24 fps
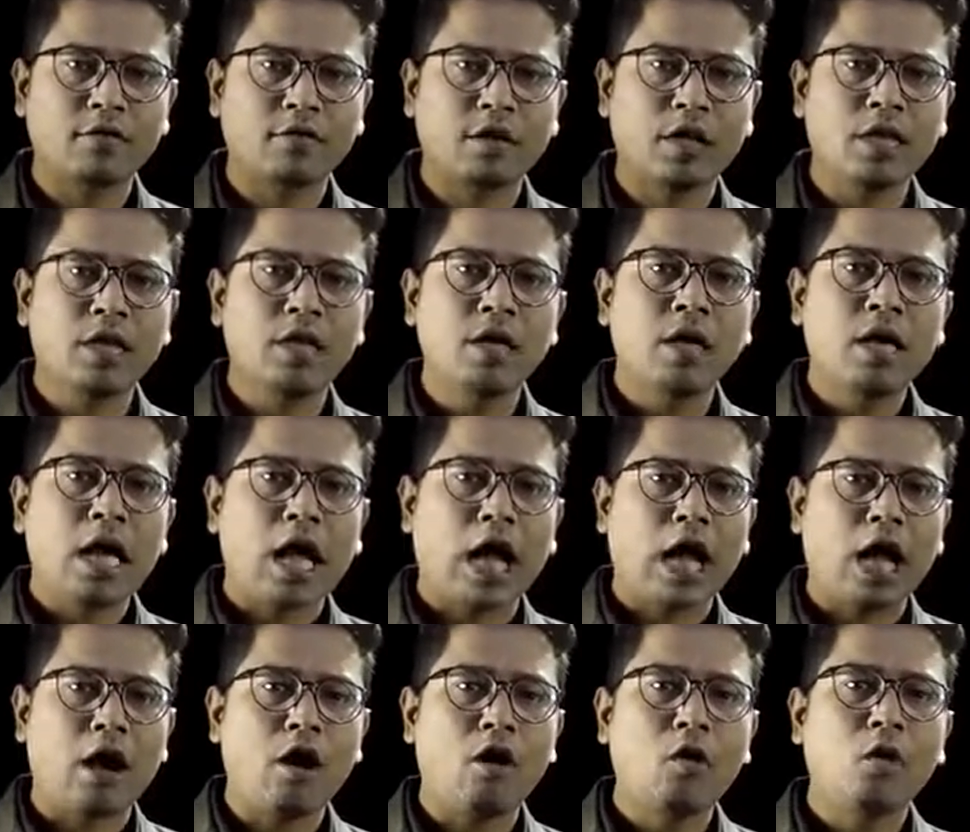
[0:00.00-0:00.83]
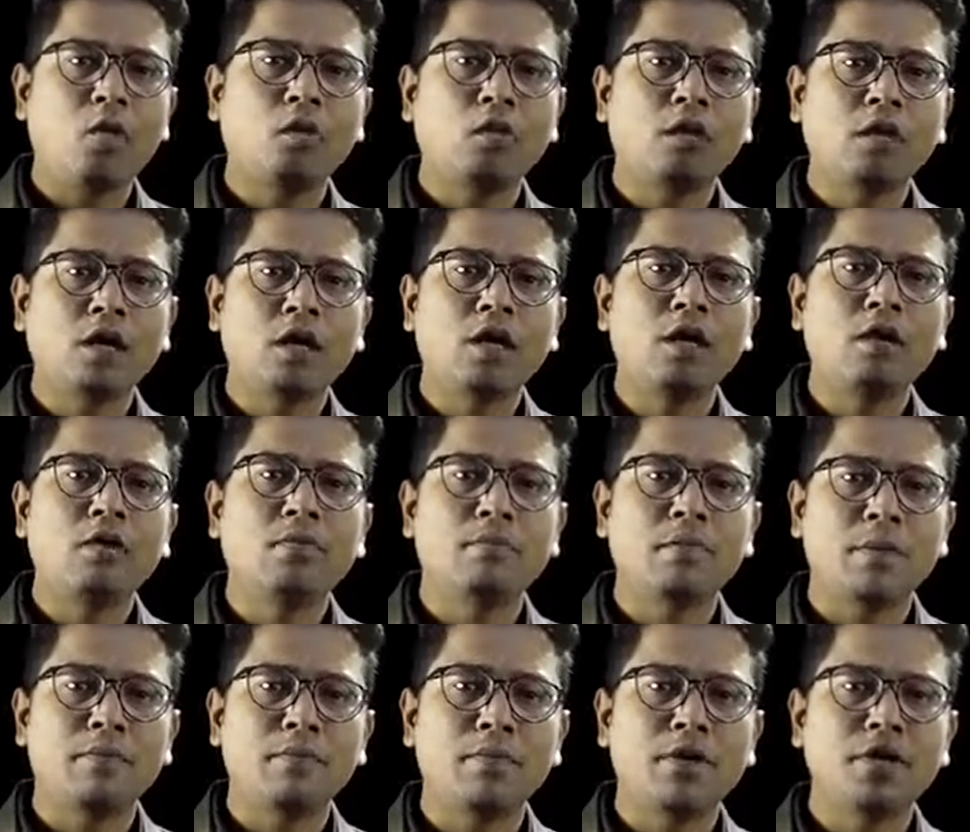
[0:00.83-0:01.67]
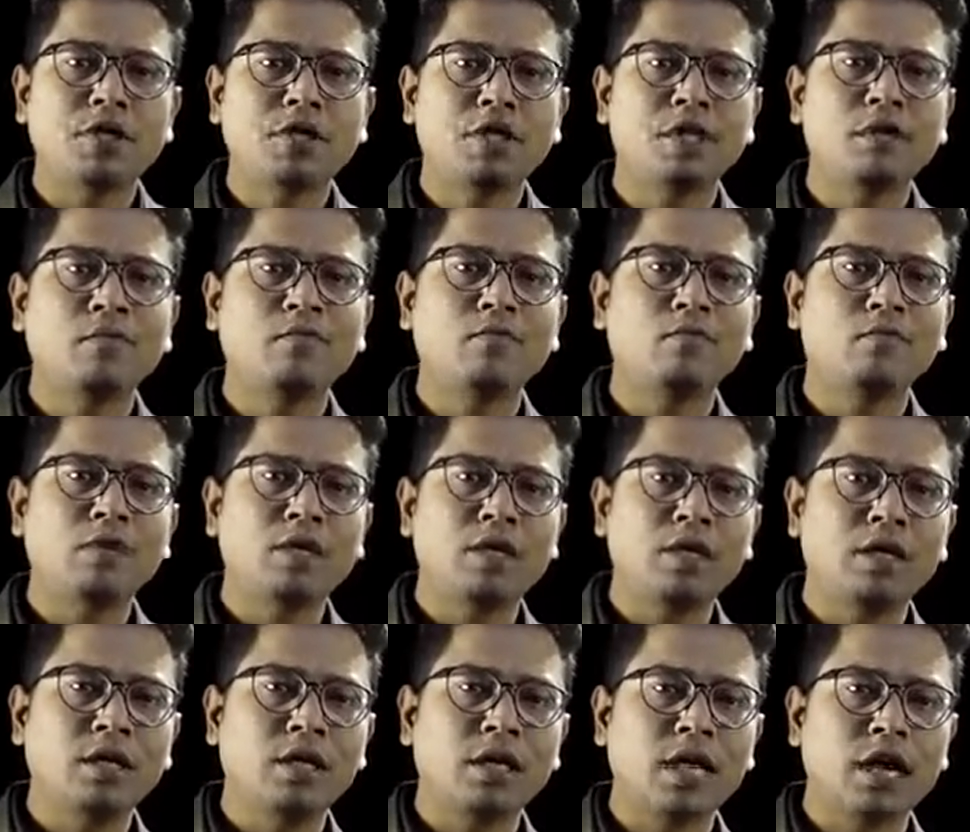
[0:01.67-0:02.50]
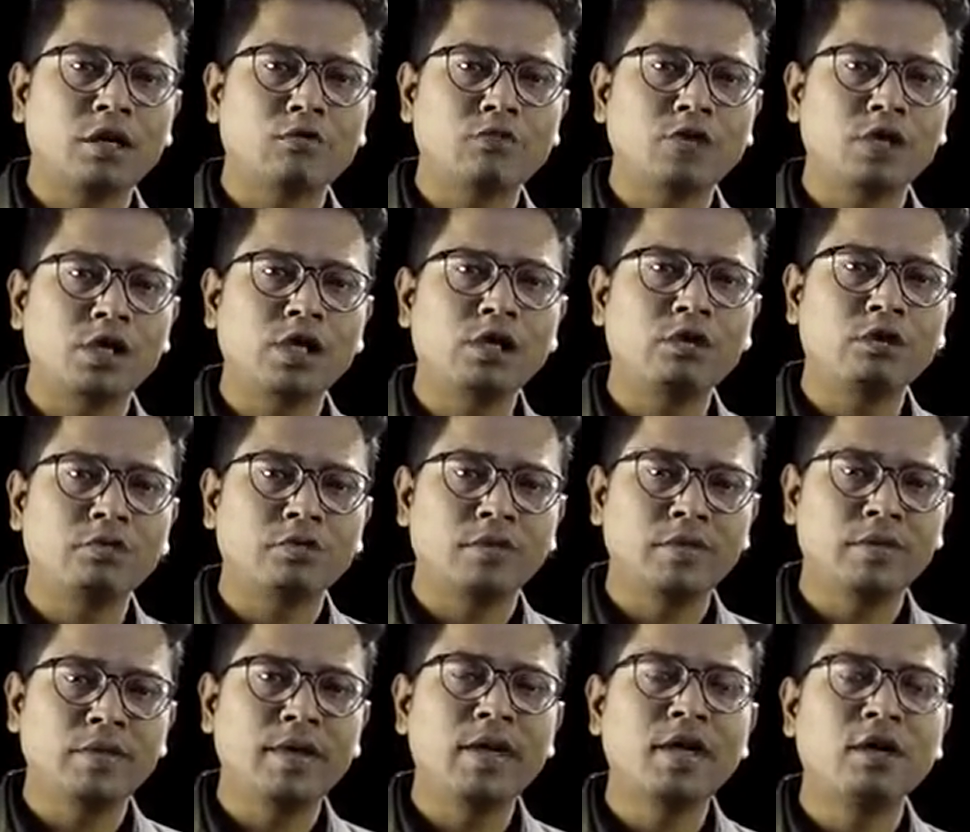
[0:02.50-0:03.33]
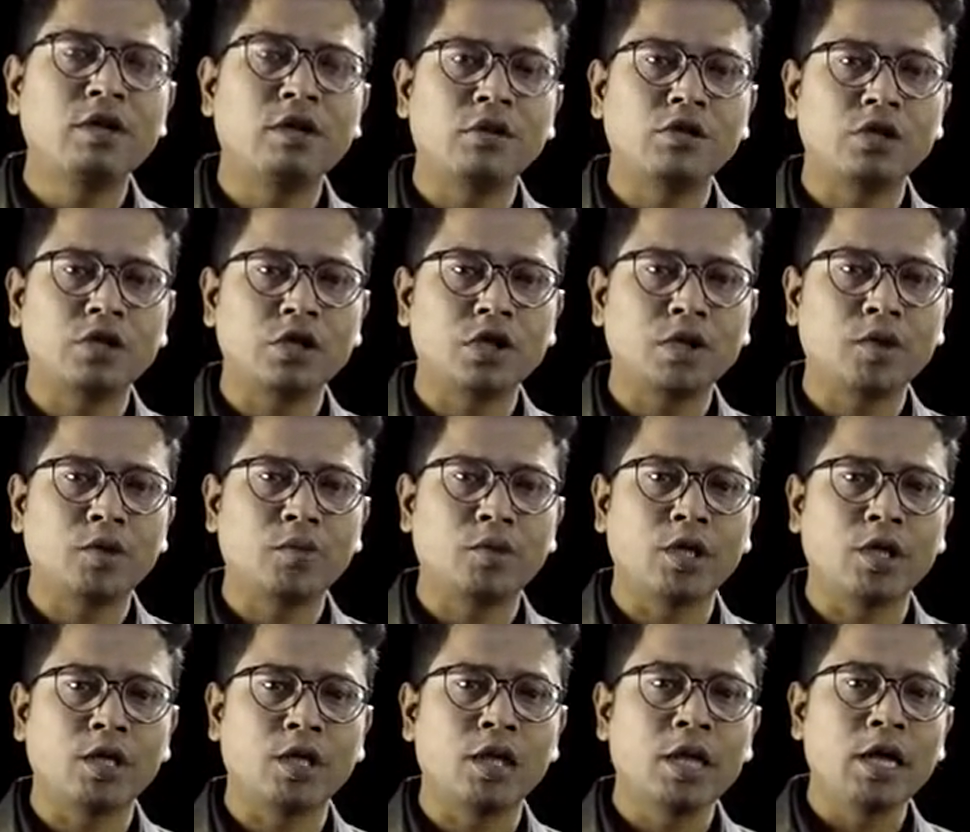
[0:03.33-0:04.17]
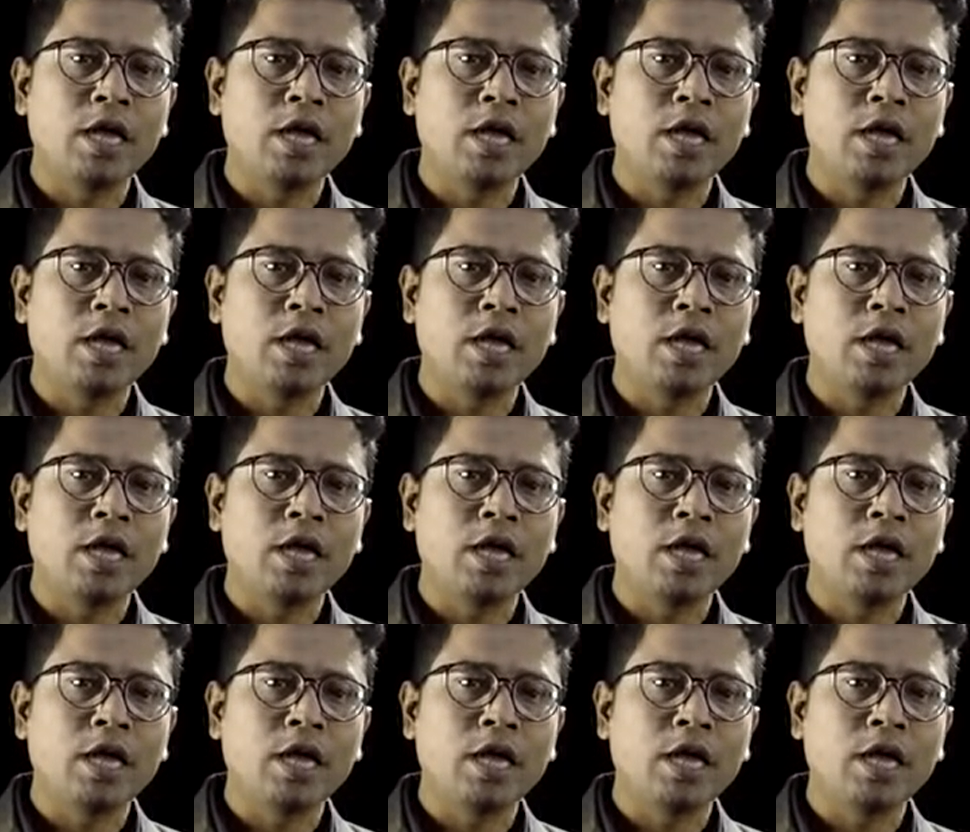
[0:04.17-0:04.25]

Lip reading: Okay, how the membership within the councils will be constituted.